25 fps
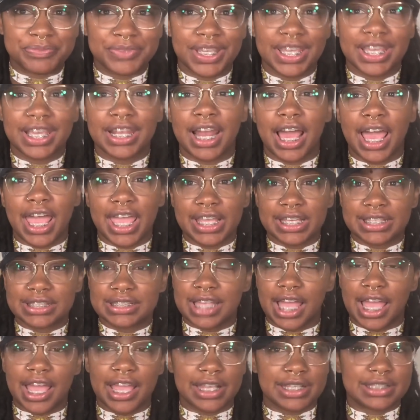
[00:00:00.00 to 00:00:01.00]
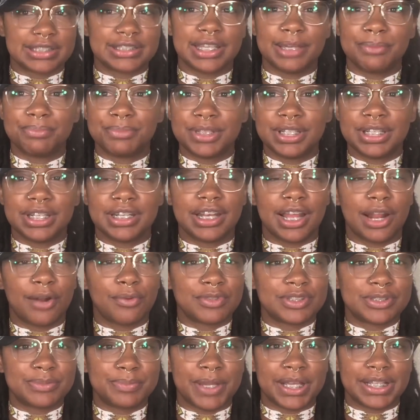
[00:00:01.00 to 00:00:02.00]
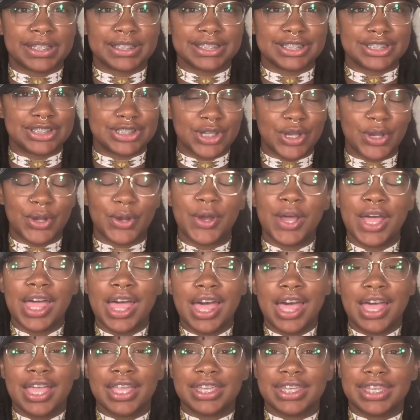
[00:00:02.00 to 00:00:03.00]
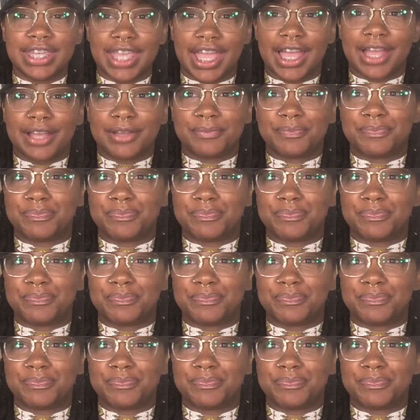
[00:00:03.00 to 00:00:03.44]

and I accepted and I respected. So yeah,